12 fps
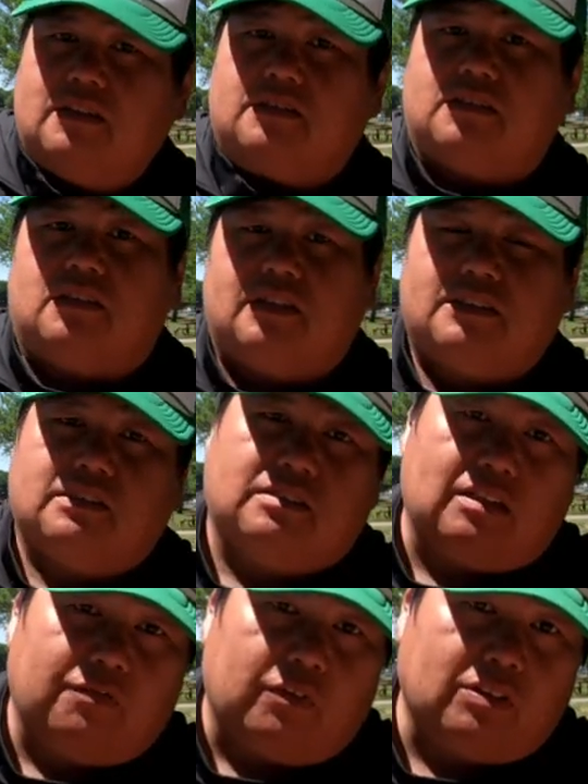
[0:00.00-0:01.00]
so let's
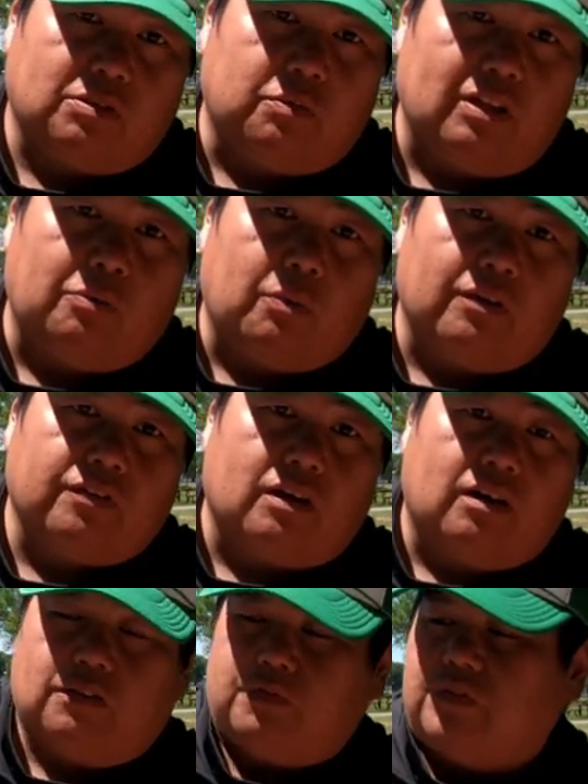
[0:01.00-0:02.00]
see if it's really worth
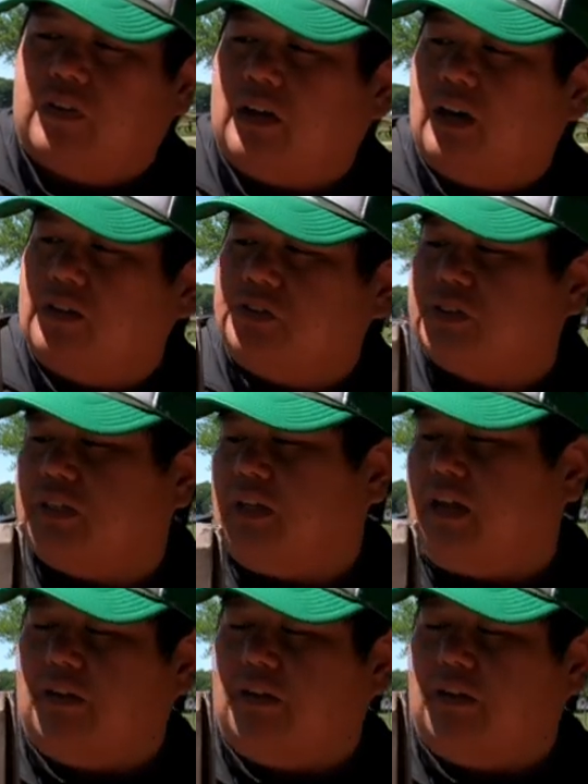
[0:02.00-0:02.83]
$150